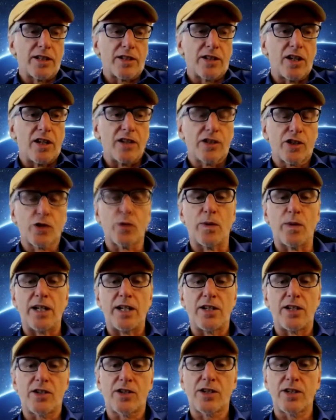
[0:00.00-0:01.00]
It's called
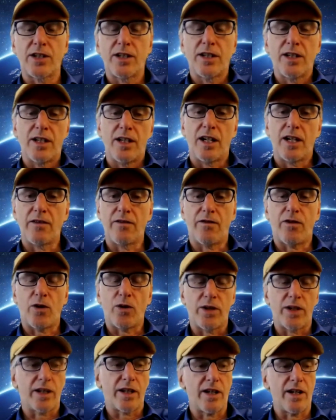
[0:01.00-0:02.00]
Switch:
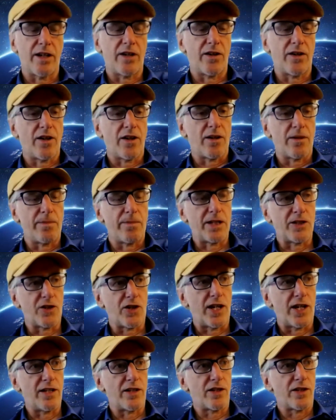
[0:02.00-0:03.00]
Unfolding the Hundred Dollar Bill
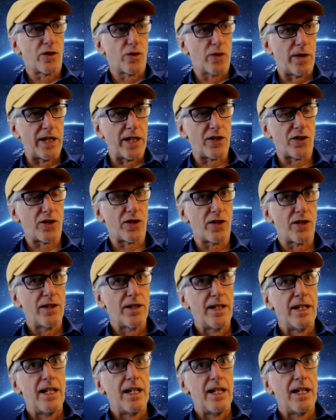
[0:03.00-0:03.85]
Change. Switch.